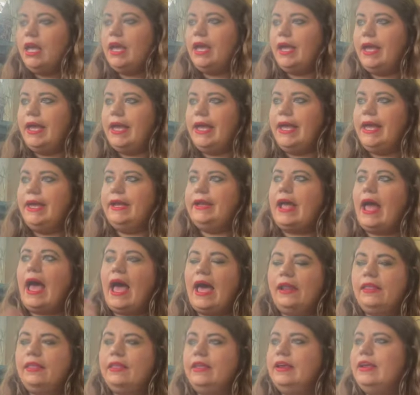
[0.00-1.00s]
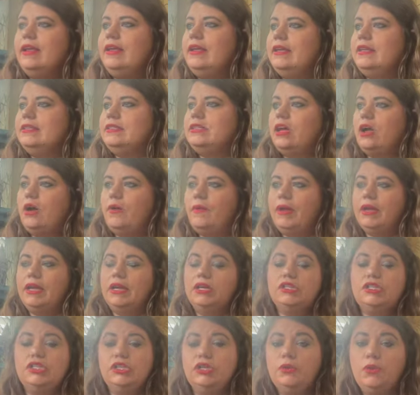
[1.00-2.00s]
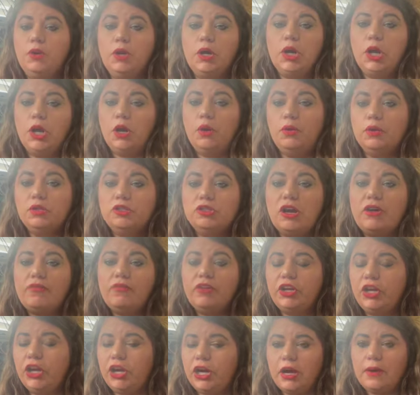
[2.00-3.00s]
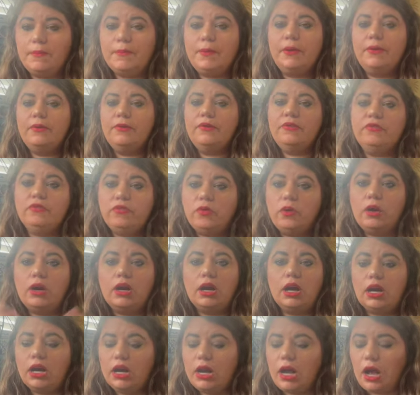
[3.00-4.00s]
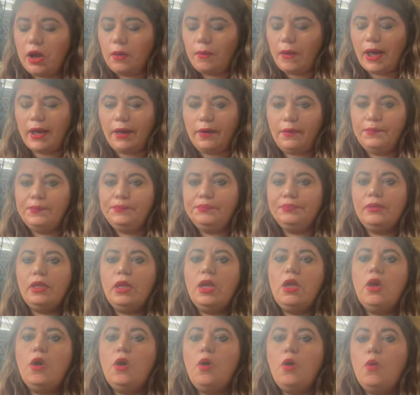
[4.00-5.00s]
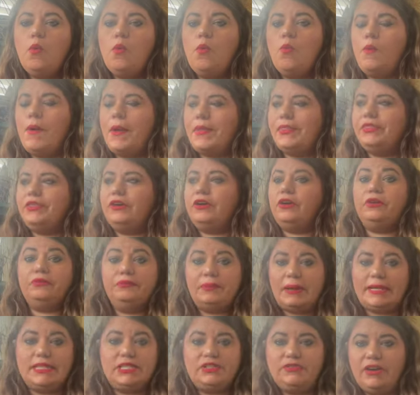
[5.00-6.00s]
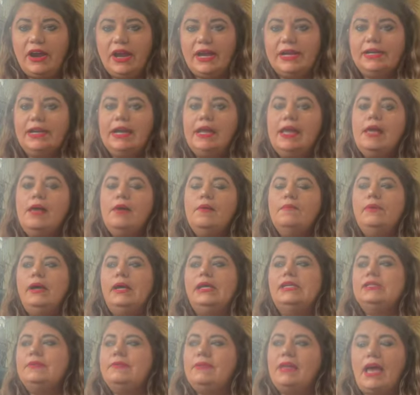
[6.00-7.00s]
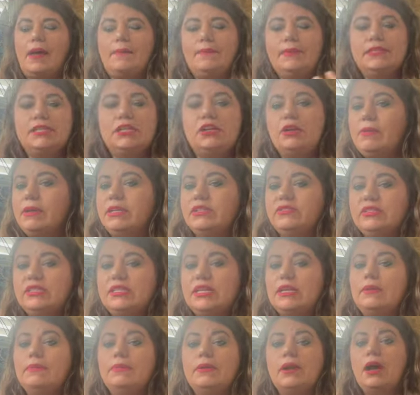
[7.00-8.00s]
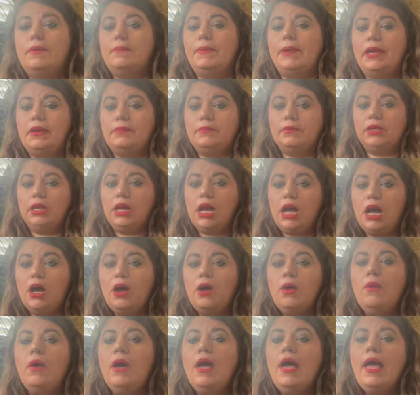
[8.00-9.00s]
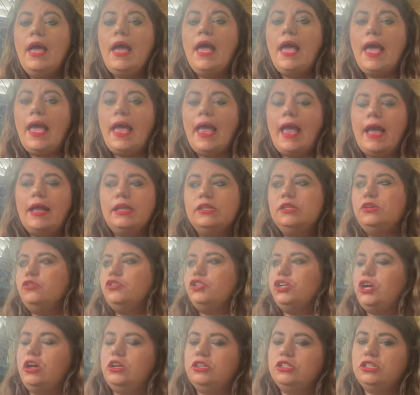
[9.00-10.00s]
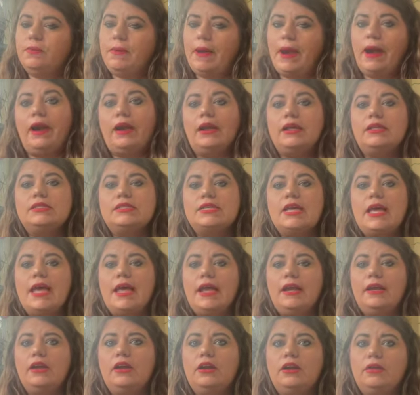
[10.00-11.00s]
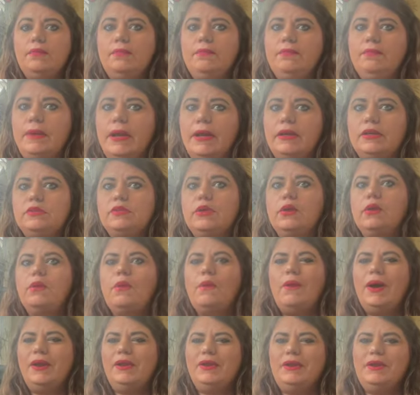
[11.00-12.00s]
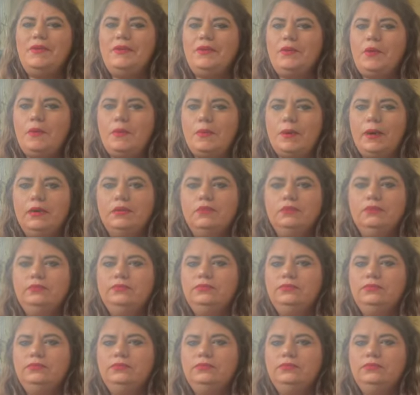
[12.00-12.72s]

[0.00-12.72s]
And Adeline is going to go travel Europe for a while with her best friend. But something happens and her best friend's ended up not being able to go. And so she calls her parents, and her parents were like, well, why don't you go with Cooper?